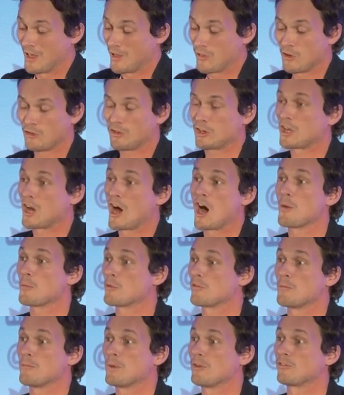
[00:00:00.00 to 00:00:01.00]
There's a
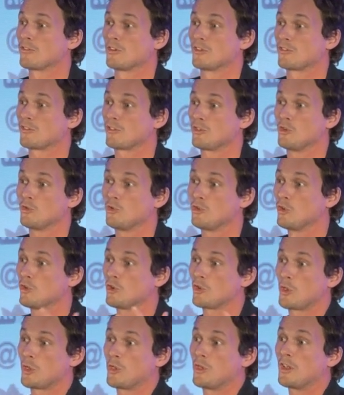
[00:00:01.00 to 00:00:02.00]
karma in business. You do
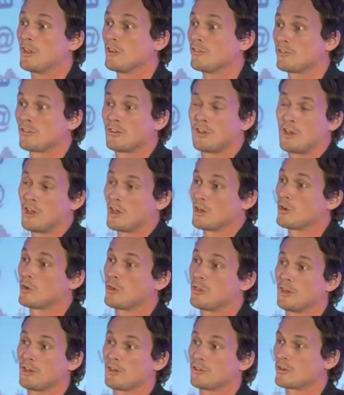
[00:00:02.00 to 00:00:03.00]
good things
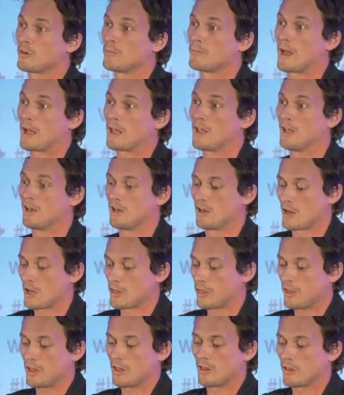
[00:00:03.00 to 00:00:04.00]
come back in, and I
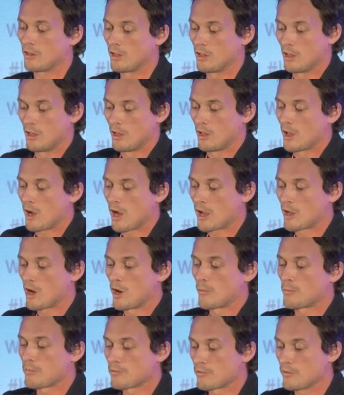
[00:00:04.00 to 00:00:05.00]
think I
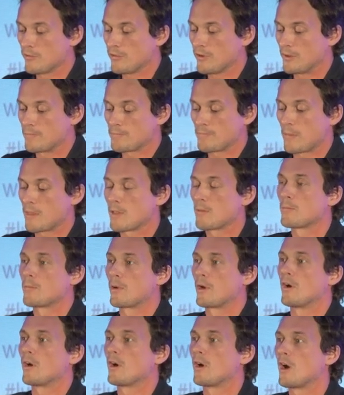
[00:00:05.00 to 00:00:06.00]
can't prove it,
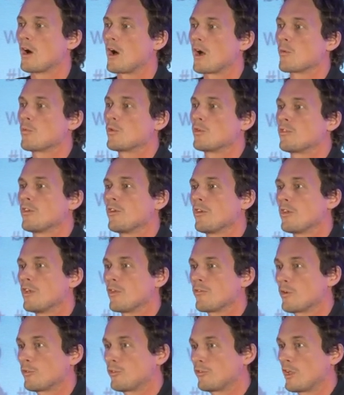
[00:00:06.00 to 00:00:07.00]
but I would,
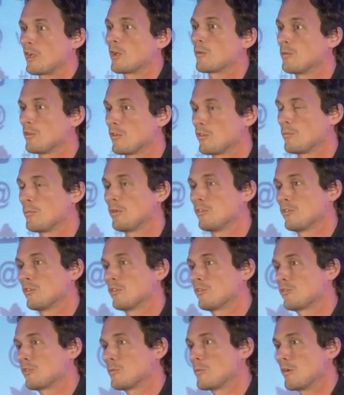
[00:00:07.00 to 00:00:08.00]
if I was setting up another
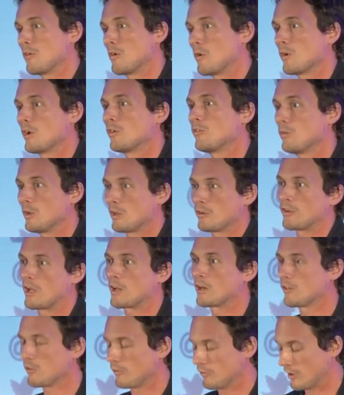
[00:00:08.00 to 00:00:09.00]
business tomorrow, I'd do
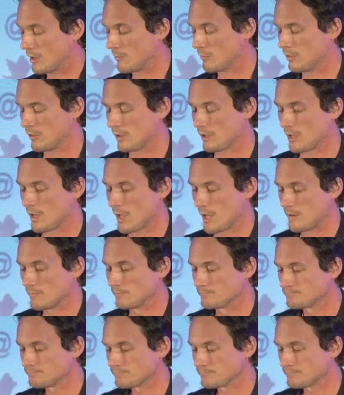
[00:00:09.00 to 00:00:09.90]
exactly the same thing again.